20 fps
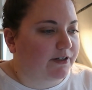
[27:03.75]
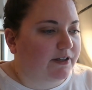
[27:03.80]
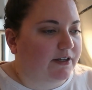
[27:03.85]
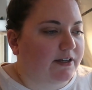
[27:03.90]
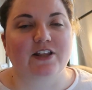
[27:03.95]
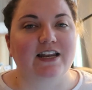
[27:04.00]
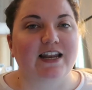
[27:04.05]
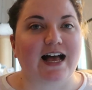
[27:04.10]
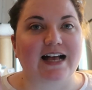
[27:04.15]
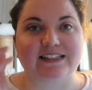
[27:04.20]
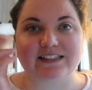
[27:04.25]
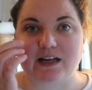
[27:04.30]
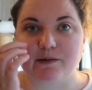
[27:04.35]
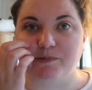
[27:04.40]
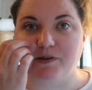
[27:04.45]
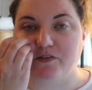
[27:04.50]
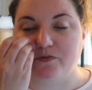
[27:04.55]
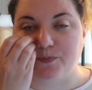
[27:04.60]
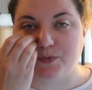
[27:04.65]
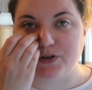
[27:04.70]
So the last
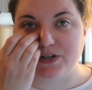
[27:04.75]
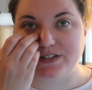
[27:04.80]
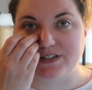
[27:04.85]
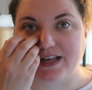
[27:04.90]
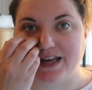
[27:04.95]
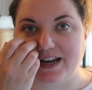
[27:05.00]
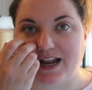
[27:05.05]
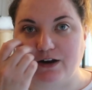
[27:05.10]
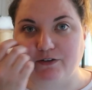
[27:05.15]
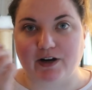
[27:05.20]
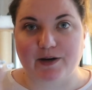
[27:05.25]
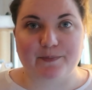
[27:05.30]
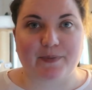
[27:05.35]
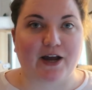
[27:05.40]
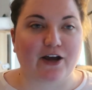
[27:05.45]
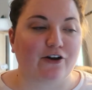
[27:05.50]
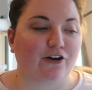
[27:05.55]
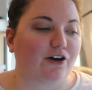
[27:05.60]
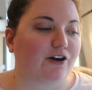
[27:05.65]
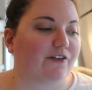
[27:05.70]
couple of books that I read
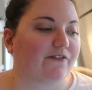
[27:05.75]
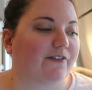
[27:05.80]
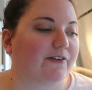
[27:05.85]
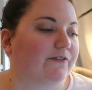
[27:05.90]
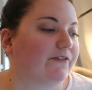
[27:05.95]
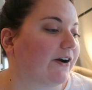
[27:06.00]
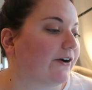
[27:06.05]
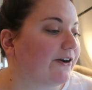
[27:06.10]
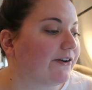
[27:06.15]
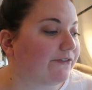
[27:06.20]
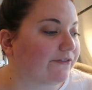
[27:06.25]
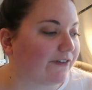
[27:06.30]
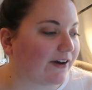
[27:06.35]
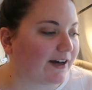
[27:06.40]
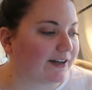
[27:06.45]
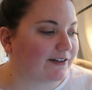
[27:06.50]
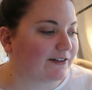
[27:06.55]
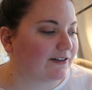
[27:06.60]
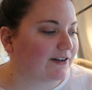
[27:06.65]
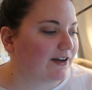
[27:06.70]
by her were very
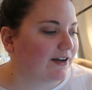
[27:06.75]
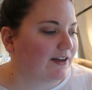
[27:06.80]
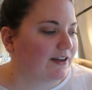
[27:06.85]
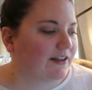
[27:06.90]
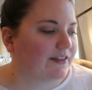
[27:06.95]
fun.